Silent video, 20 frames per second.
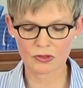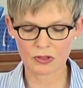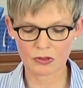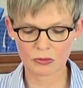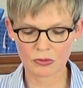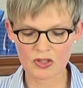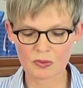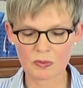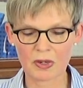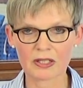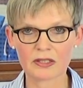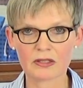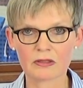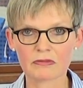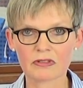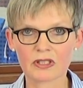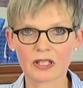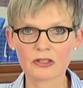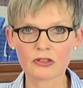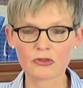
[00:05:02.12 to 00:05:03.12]
in the
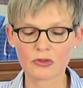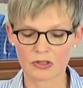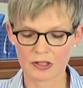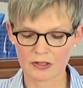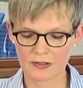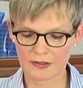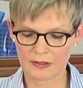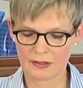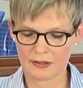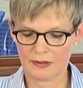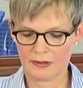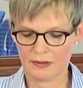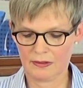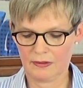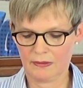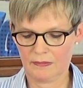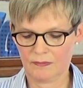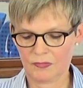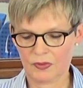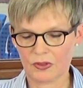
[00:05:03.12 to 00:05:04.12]
respective countries.
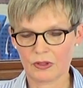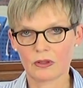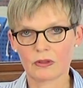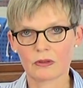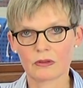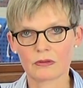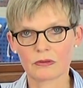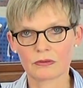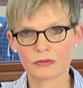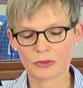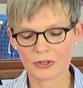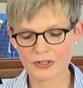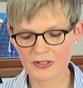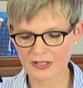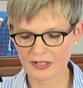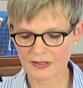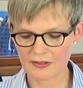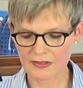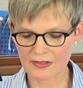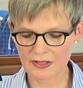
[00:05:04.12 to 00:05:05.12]
For
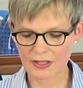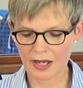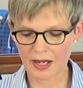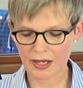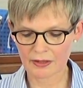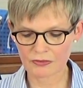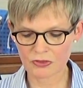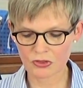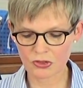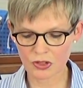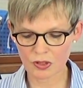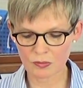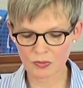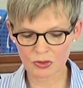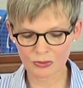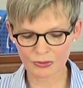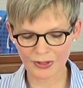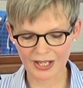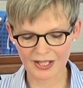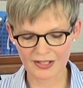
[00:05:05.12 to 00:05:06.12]
instance, have
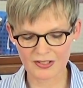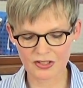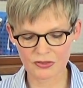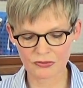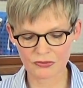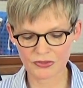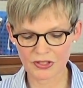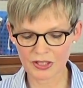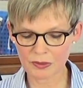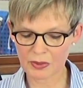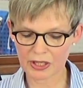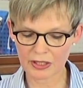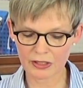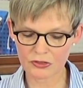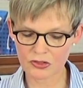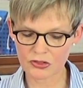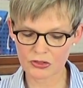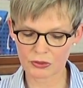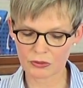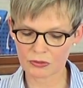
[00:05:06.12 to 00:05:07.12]
German-raised female
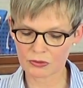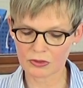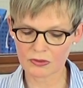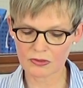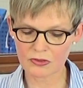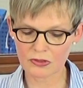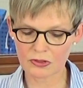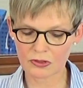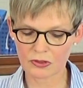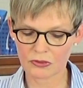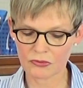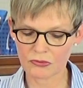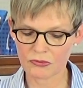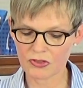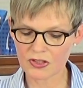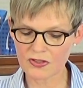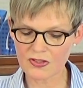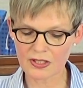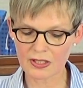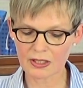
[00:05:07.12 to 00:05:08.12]
students
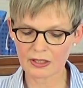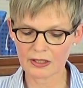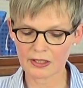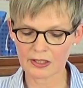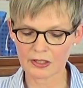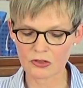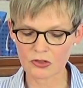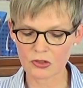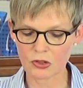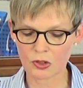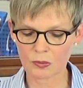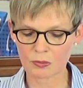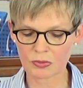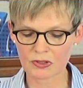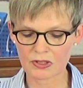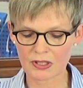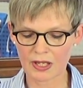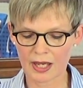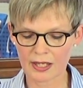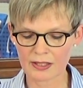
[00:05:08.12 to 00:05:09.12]
convincingly
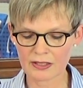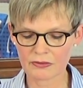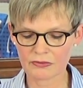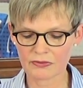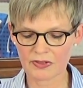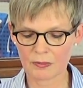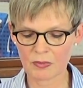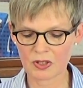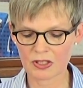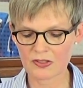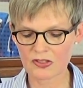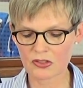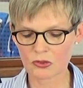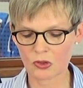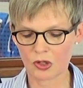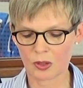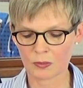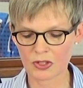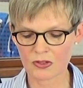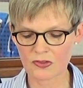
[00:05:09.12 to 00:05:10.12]
interpret anti-feminist
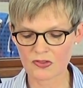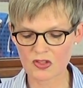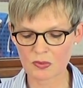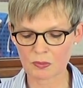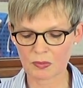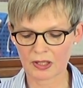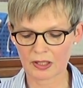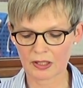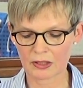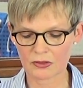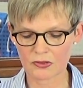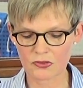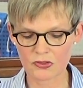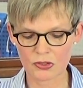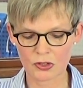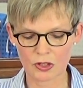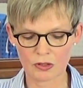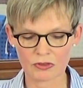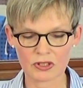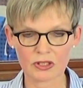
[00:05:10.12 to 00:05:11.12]
comments by
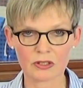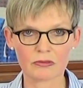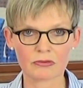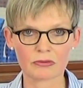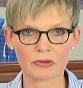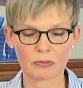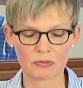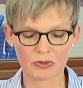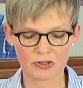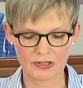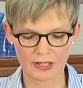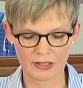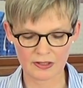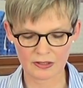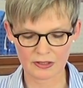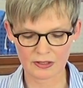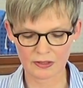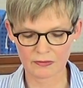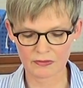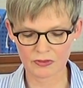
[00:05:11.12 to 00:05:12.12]
conservative
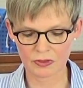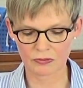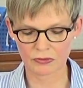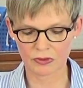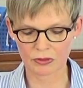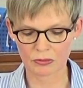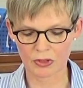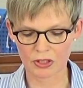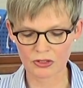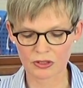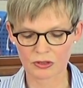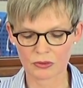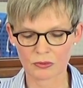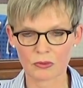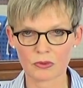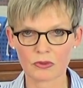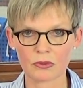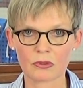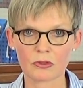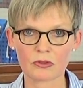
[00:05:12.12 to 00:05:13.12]
representatives of the Russian
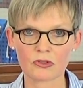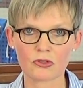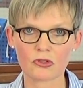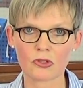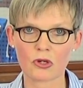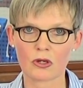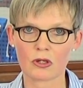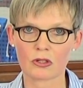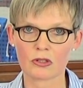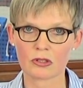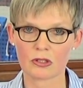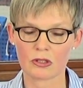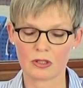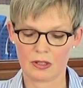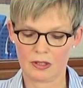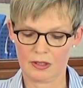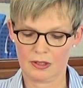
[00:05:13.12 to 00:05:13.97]
Orthodox Church?